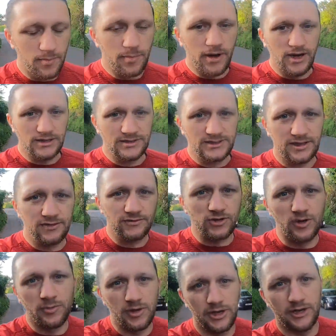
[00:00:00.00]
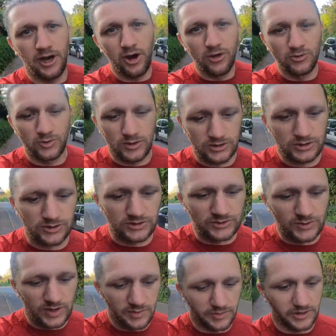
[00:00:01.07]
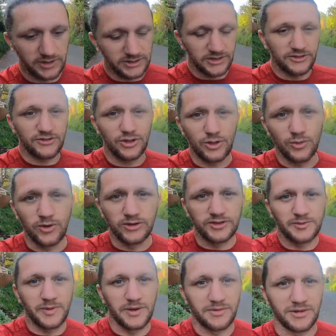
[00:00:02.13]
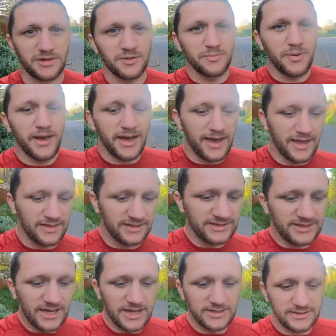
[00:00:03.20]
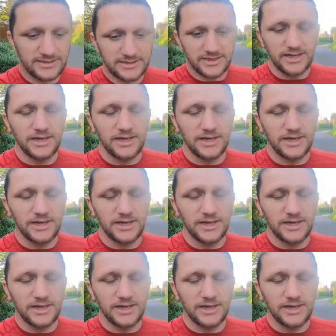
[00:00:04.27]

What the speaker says: But I've got my old watch on as well because I do want to be able to compare the stats